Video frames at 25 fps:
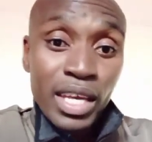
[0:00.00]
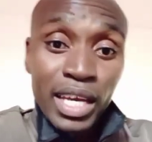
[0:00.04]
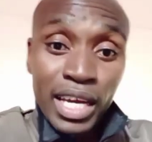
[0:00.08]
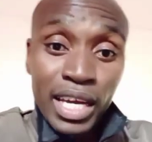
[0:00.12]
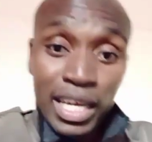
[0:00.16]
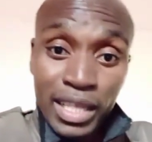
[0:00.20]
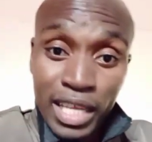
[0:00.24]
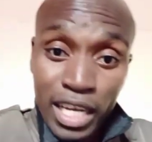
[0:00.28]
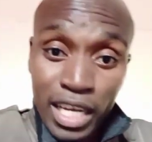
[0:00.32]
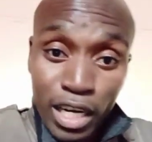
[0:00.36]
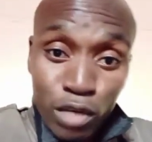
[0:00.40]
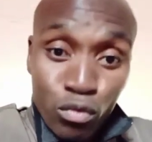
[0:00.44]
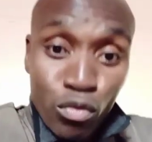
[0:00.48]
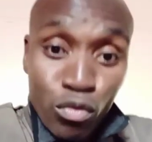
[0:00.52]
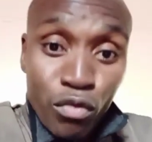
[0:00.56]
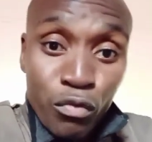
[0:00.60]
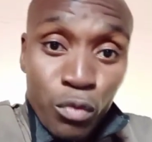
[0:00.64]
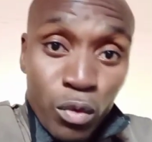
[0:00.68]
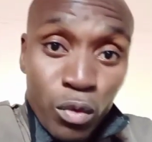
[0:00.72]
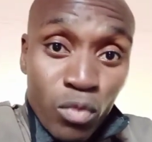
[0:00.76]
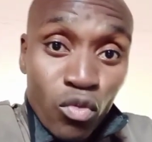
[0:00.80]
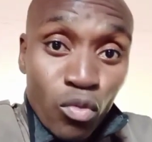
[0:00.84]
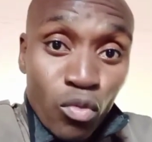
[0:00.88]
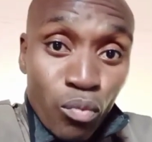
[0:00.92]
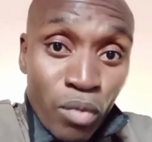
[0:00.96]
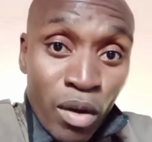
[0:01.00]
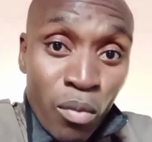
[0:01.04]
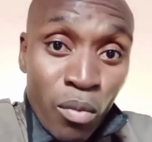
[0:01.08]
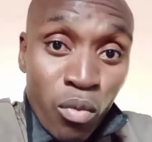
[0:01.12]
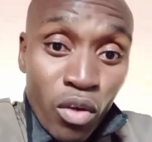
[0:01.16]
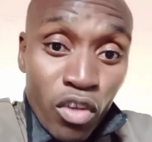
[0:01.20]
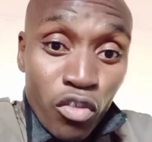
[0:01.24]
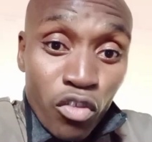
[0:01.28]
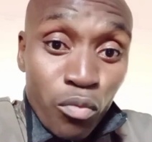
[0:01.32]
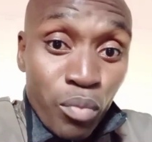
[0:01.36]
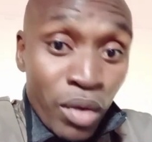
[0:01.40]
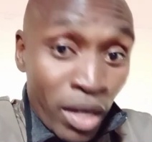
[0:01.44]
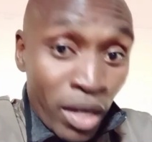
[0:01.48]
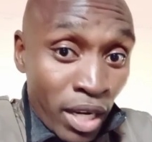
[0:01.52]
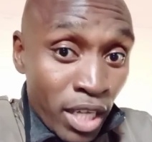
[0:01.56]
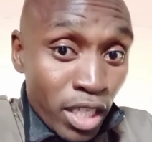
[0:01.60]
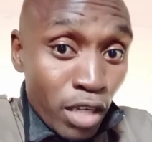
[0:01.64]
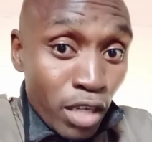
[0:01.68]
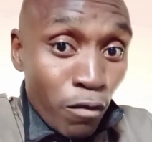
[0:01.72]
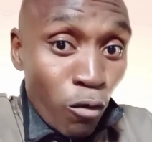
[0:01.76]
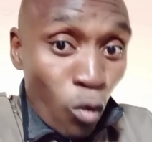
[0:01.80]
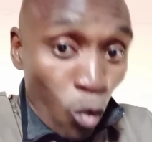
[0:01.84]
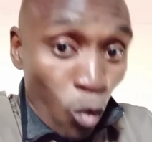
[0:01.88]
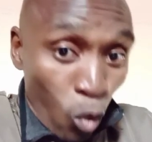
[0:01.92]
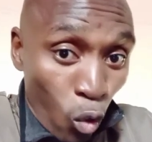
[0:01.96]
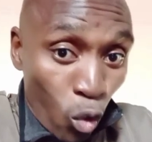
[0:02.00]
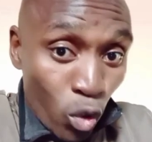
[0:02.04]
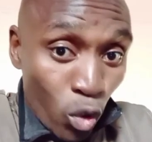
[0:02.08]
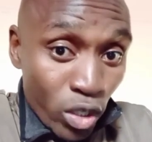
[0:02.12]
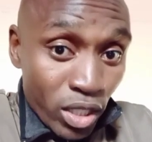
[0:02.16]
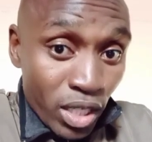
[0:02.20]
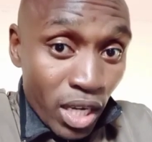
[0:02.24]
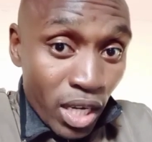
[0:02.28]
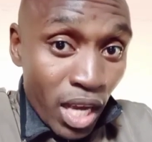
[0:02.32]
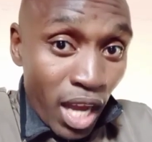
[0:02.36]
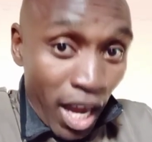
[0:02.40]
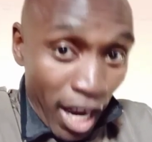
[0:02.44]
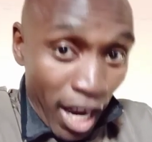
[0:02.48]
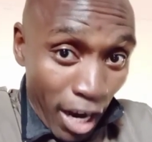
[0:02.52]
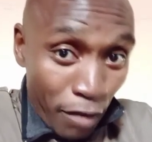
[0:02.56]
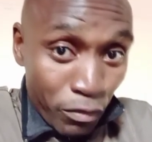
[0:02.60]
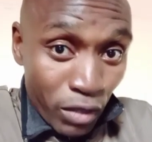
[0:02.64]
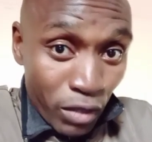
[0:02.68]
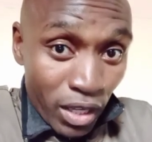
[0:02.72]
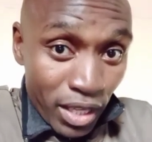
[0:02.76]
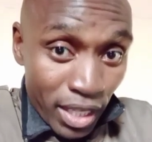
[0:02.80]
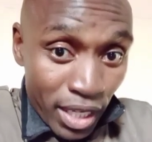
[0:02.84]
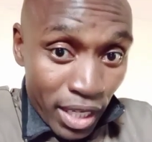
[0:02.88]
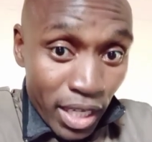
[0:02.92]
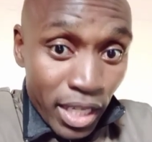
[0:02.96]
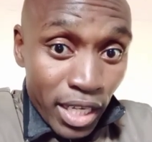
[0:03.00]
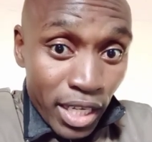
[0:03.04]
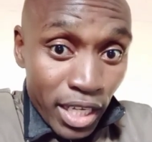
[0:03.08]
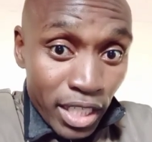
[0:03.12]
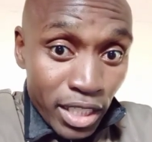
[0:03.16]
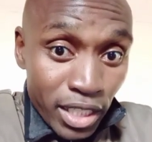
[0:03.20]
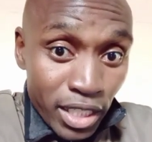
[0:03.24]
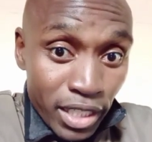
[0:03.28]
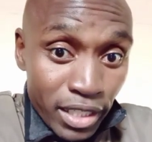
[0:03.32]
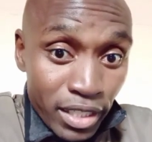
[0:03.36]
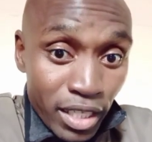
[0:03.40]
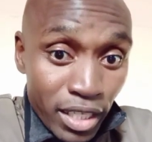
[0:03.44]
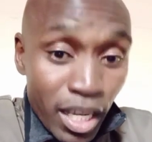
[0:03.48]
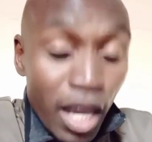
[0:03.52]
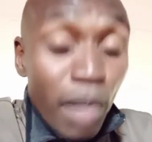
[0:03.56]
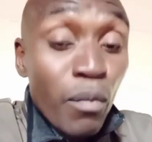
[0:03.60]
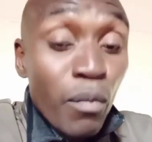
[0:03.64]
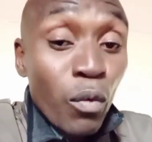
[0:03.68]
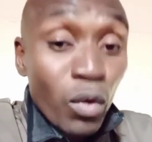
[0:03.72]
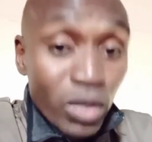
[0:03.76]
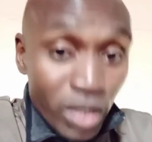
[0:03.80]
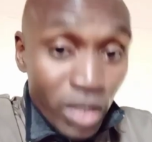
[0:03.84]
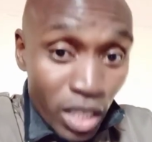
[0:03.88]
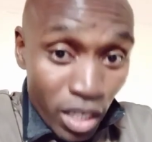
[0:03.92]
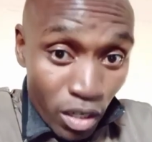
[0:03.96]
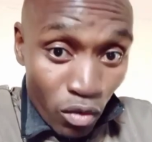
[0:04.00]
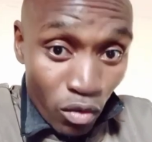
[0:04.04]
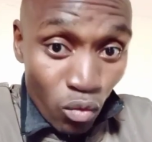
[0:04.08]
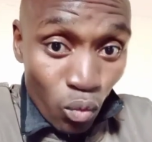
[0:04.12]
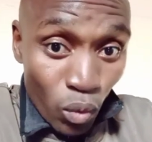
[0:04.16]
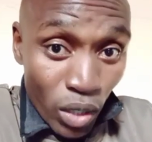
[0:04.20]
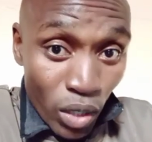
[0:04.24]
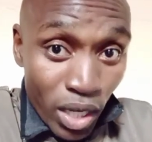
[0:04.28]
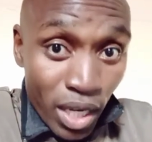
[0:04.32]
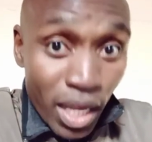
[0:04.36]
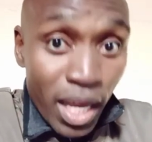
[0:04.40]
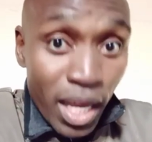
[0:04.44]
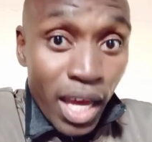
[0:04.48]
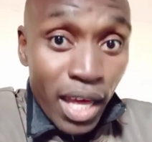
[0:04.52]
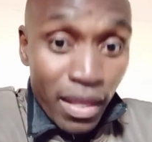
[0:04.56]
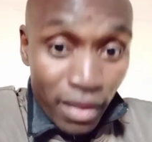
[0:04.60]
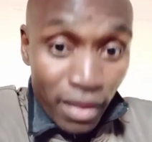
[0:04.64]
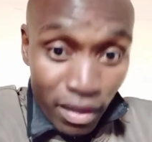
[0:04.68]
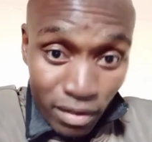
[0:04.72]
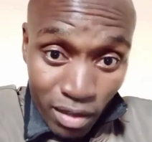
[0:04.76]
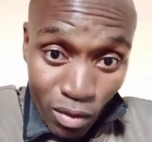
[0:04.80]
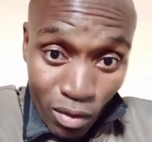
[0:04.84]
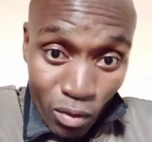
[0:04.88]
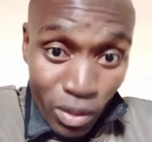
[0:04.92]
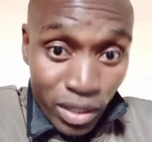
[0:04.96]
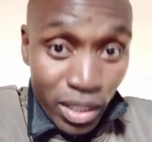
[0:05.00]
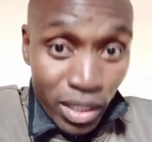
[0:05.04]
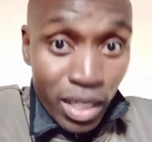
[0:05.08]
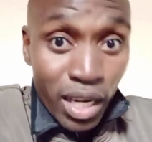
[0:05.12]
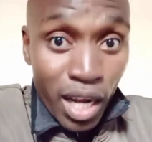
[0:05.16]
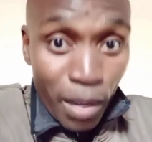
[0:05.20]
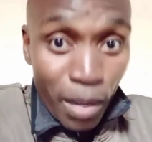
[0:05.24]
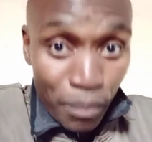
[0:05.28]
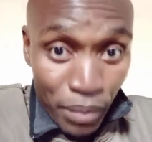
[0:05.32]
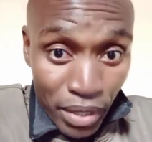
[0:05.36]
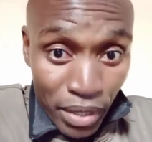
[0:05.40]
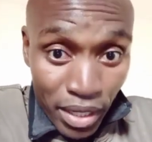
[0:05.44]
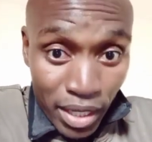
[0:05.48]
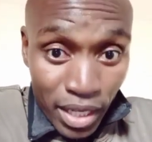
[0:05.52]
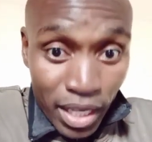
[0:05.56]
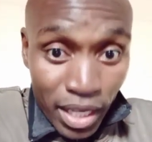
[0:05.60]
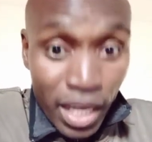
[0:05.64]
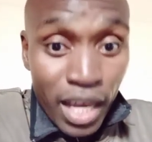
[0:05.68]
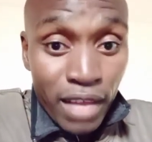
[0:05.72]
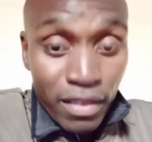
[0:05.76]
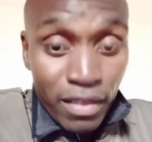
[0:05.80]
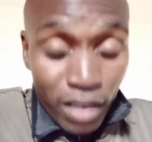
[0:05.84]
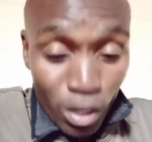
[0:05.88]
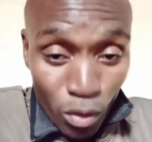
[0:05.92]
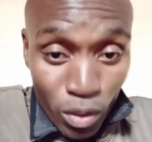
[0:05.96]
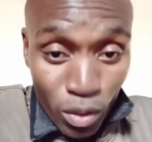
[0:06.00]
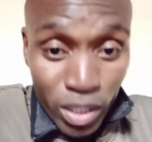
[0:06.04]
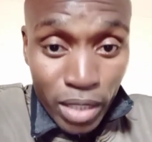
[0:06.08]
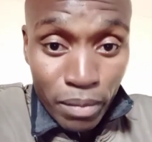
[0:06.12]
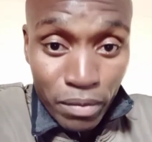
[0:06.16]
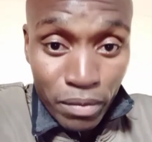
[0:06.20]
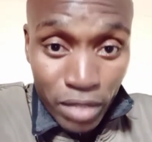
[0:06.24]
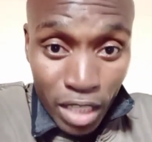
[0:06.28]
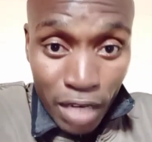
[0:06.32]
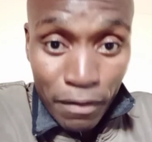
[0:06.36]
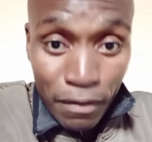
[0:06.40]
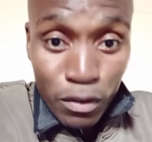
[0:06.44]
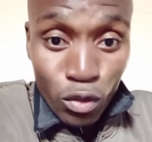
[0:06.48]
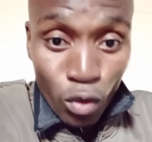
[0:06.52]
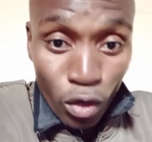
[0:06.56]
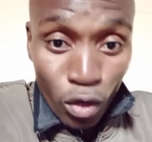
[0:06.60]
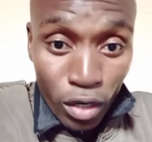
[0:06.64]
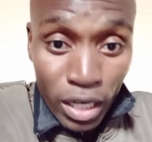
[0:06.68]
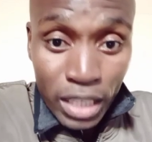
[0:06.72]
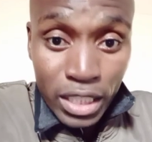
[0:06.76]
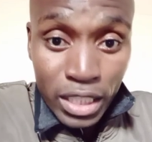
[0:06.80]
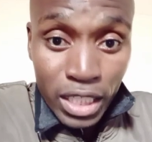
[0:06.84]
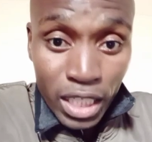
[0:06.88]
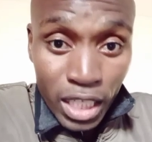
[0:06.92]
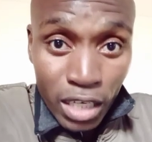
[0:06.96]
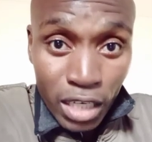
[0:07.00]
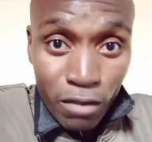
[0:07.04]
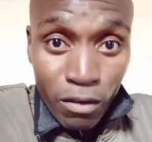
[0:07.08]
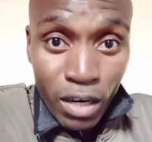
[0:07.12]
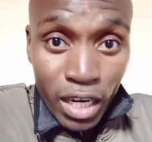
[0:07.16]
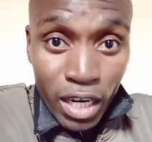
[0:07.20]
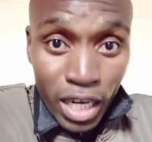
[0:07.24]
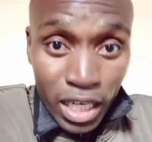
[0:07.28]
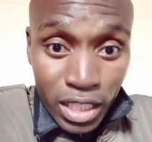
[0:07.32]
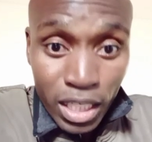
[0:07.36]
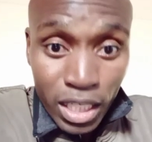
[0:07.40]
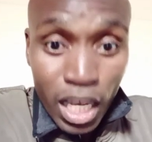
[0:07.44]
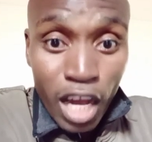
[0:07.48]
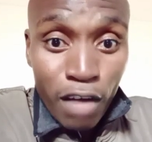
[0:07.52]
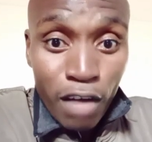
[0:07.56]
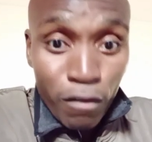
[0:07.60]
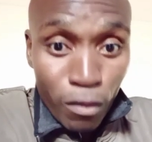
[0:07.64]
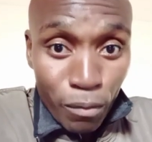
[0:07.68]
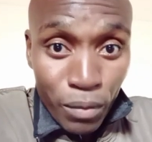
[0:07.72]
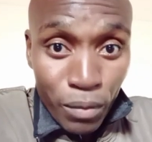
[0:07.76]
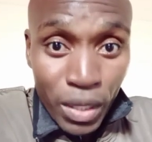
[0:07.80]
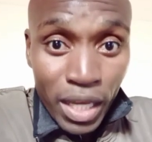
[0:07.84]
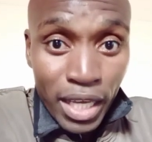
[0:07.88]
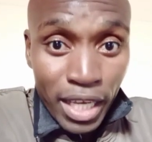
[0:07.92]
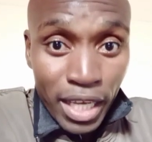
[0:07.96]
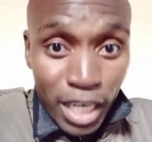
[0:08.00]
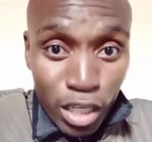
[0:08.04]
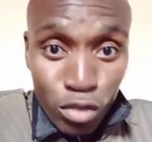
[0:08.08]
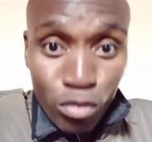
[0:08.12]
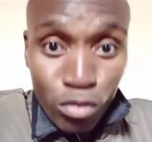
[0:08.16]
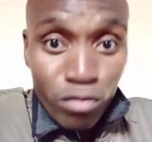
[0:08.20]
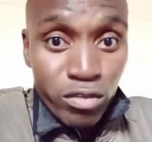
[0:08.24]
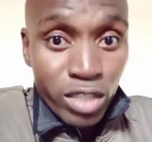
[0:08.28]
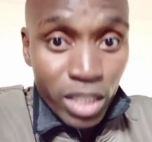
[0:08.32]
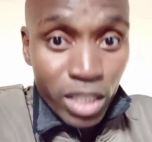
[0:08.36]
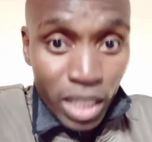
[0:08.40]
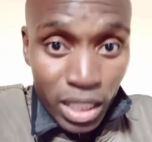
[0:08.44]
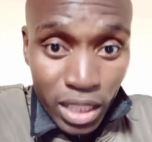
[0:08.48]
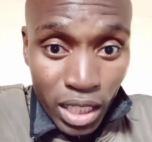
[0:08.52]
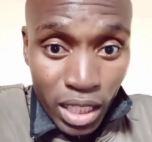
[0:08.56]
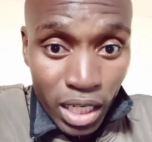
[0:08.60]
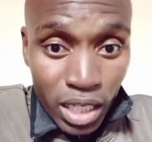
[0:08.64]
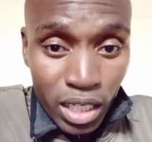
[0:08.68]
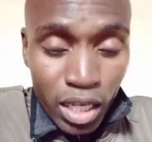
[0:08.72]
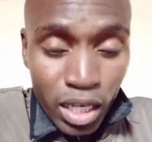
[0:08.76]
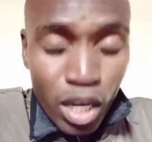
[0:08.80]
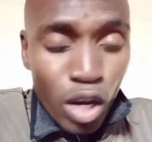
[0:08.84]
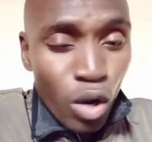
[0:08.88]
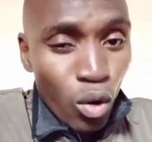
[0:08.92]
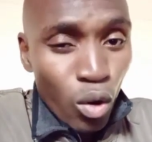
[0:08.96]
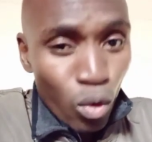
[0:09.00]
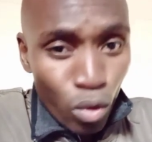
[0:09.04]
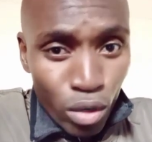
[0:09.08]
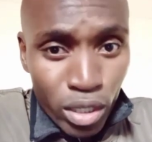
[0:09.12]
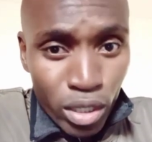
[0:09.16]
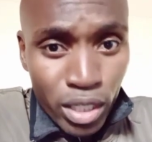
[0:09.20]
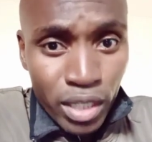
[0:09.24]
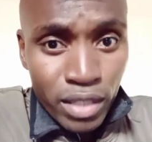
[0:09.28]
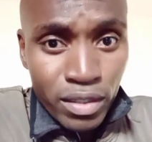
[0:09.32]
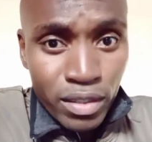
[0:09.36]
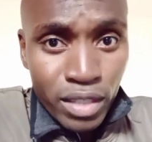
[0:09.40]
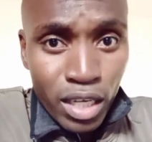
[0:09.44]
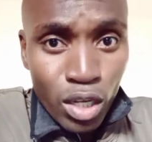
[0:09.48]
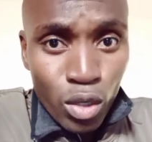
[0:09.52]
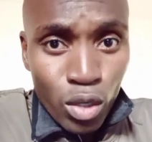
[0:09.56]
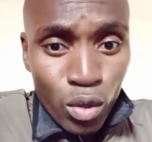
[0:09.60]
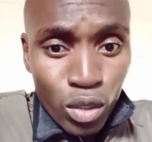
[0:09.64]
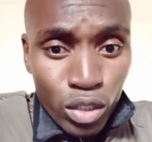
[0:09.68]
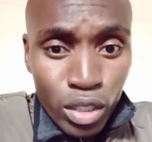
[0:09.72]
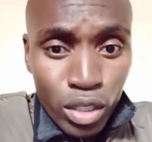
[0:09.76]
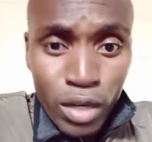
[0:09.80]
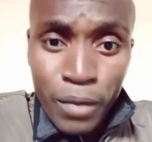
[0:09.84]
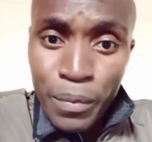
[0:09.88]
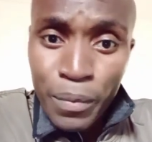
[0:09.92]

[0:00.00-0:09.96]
And the rest of you Zimbabweans, be ready for God after the elections. Because that is when things are going to start happening. The Lord himself is going to deliver us from the hand of Satan. Holy is the Lord.